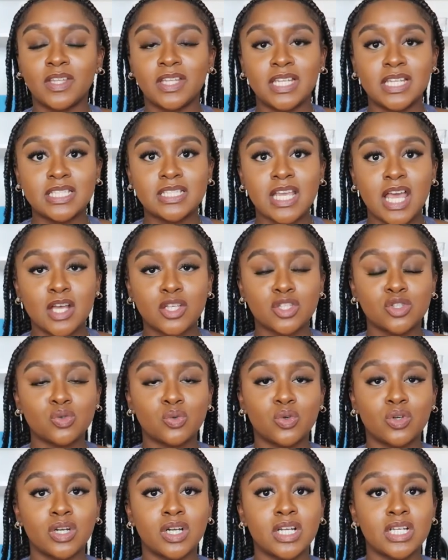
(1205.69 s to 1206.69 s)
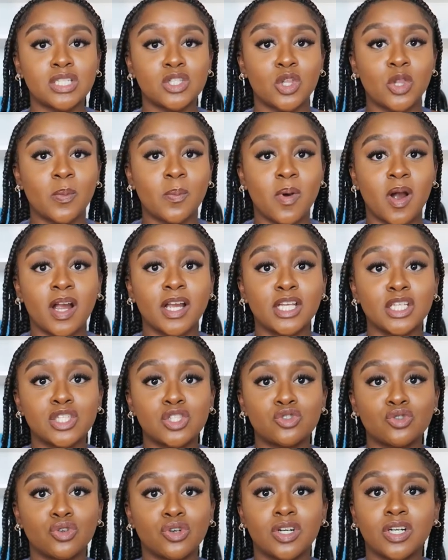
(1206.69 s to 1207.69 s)
the discount stores, the bargain
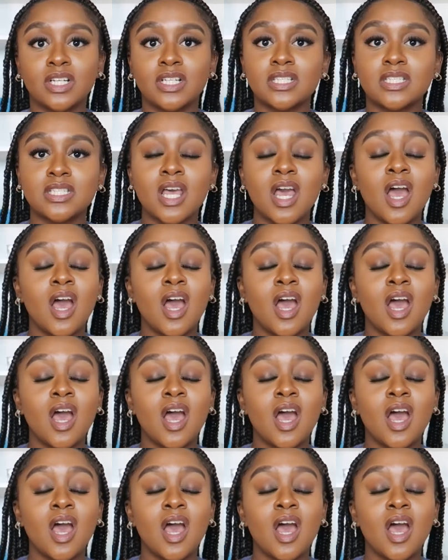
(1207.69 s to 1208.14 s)
stores,